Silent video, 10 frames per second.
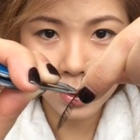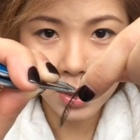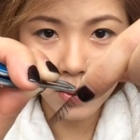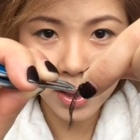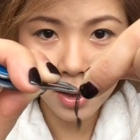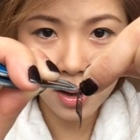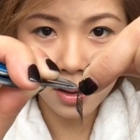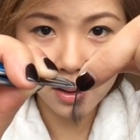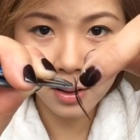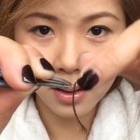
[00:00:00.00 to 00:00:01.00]
see right there?
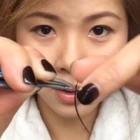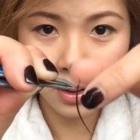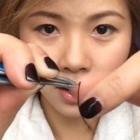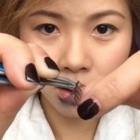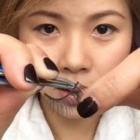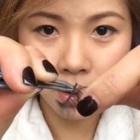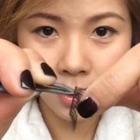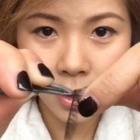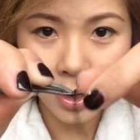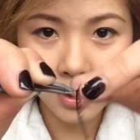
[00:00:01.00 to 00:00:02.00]

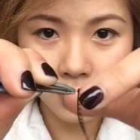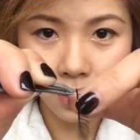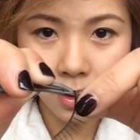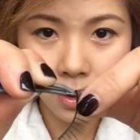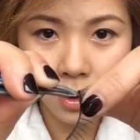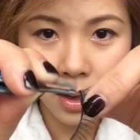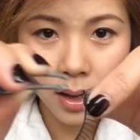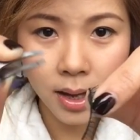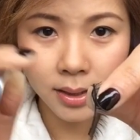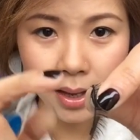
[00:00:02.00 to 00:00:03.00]
That is
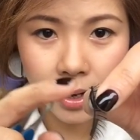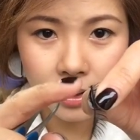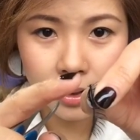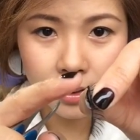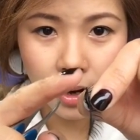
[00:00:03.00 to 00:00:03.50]
it's